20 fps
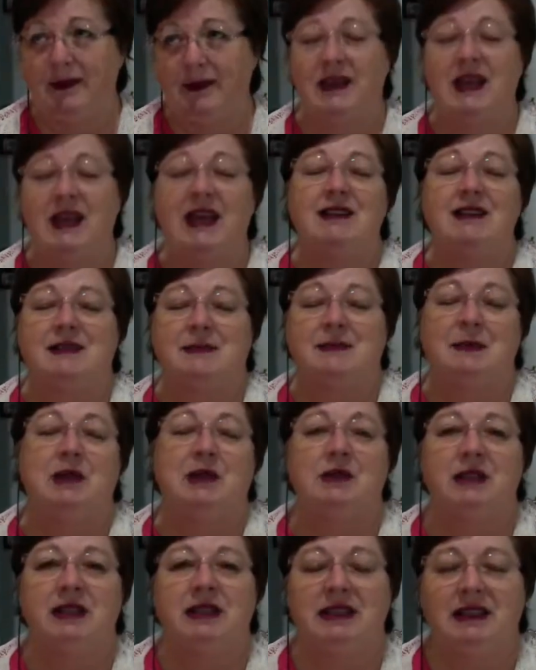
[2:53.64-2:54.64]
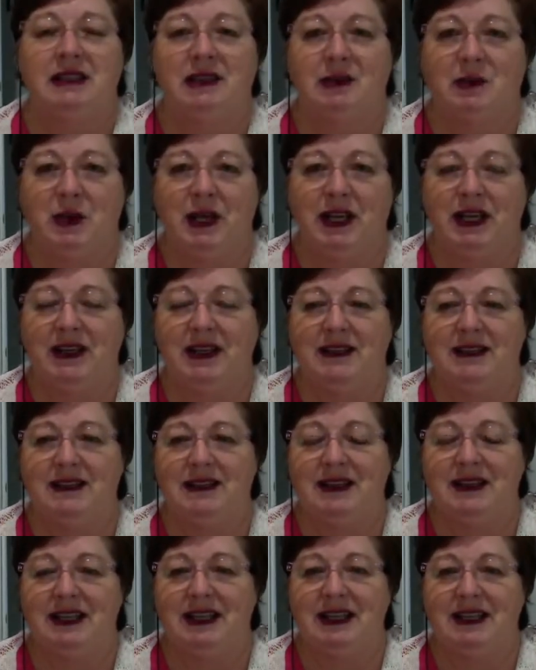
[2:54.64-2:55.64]
That's building the awareness
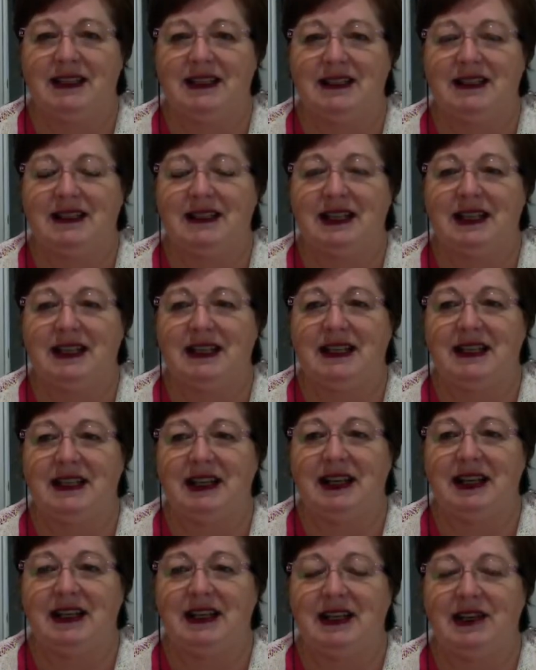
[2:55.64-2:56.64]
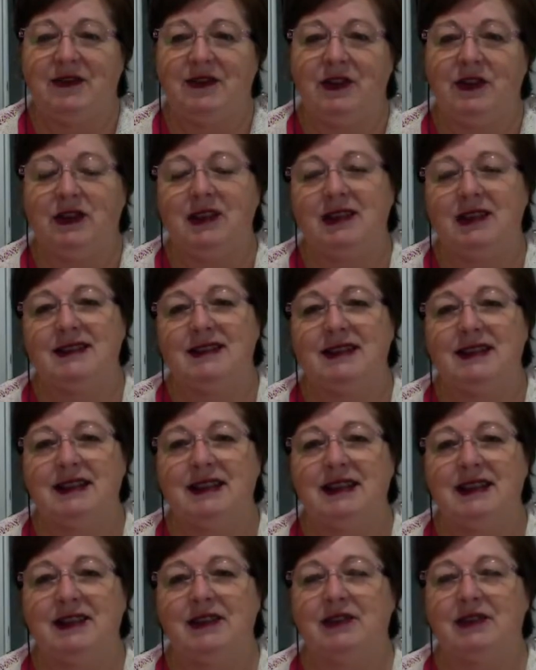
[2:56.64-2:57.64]
and the understanding that if you're going to sit
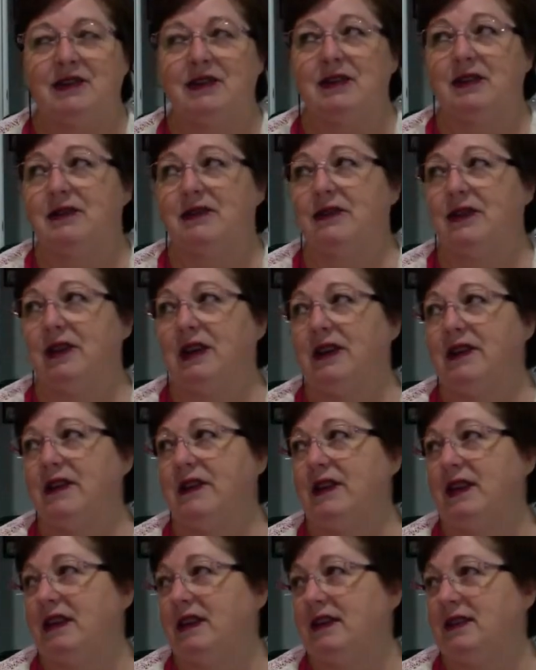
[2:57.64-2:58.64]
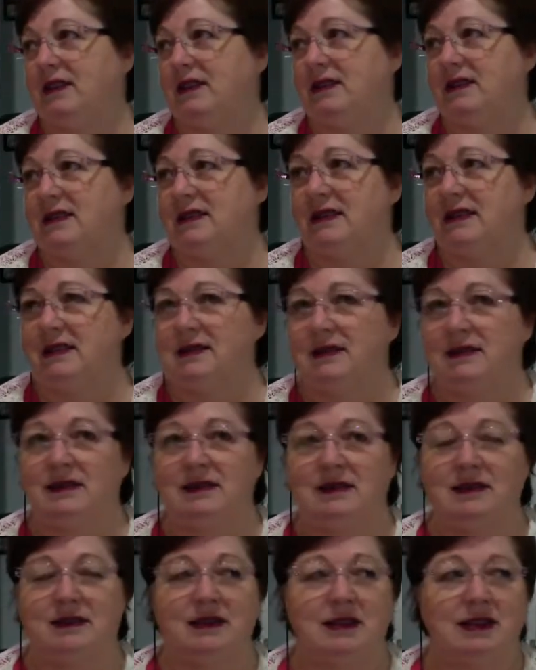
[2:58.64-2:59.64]
here and look at 5 things and
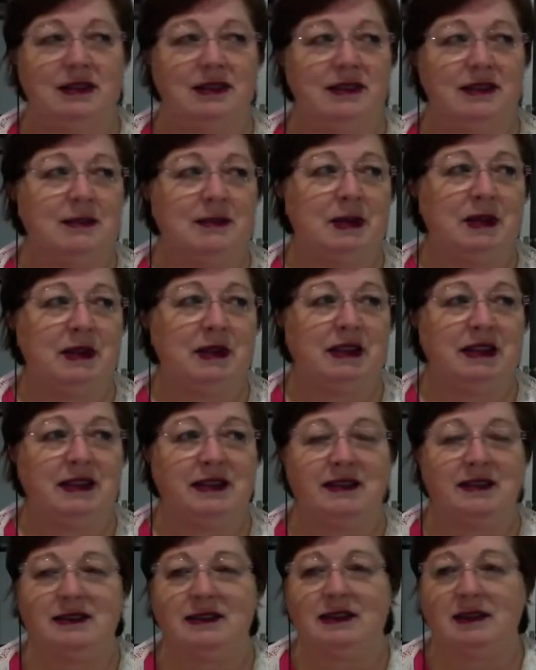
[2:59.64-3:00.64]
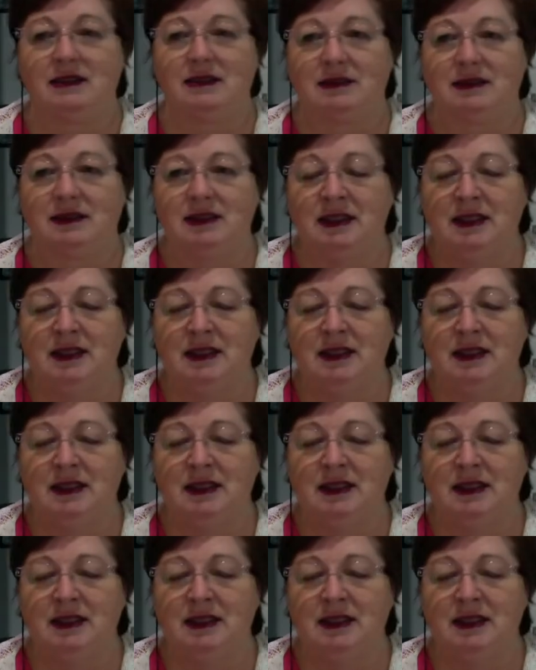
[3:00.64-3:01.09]
smell this and